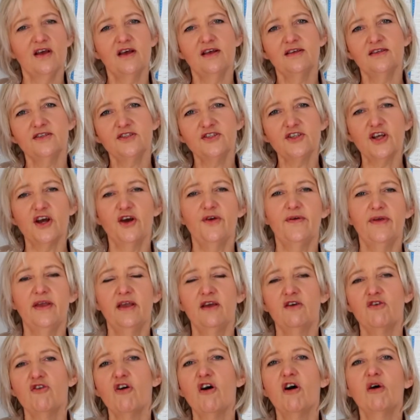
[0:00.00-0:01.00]

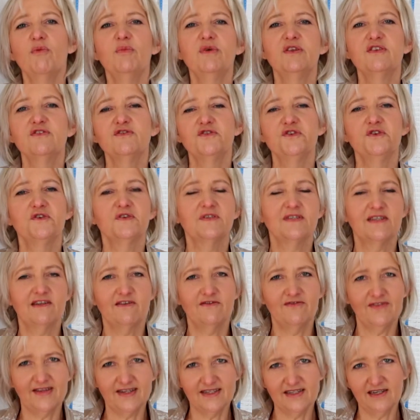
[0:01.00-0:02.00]
sewing garments for
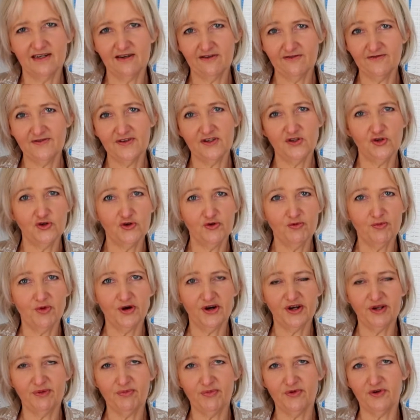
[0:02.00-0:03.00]
yourself that's going to fit your
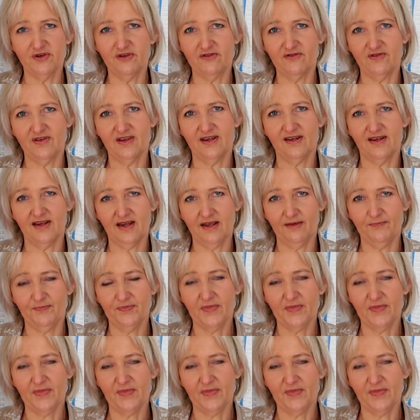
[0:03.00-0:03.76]
body perfectly.